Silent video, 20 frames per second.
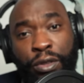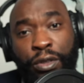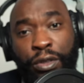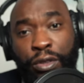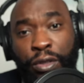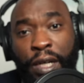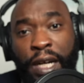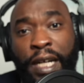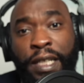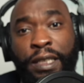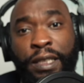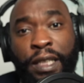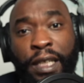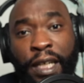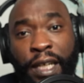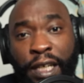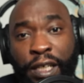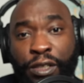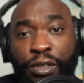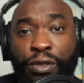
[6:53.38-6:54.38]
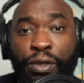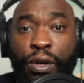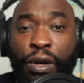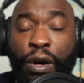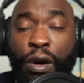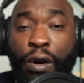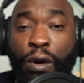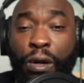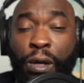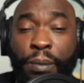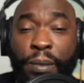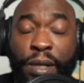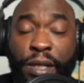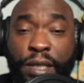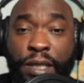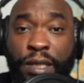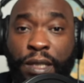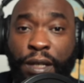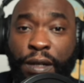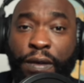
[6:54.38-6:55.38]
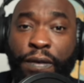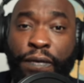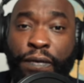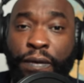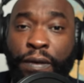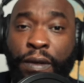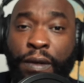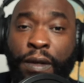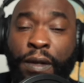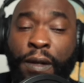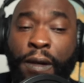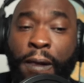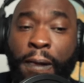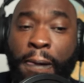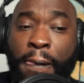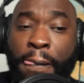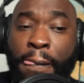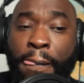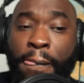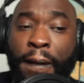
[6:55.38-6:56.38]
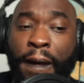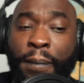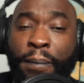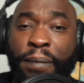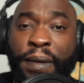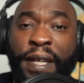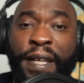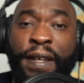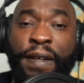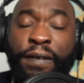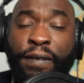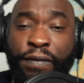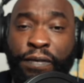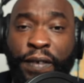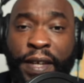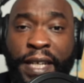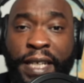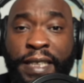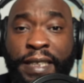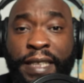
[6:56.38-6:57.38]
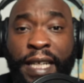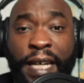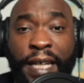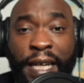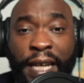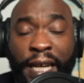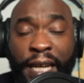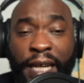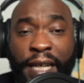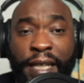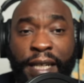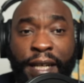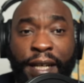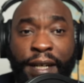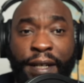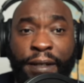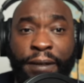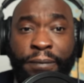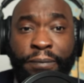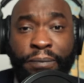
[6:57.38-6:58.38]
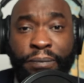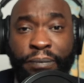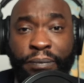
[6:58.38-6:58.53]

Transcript: tried to injure or harm yourself. I'm being as vague as I can there.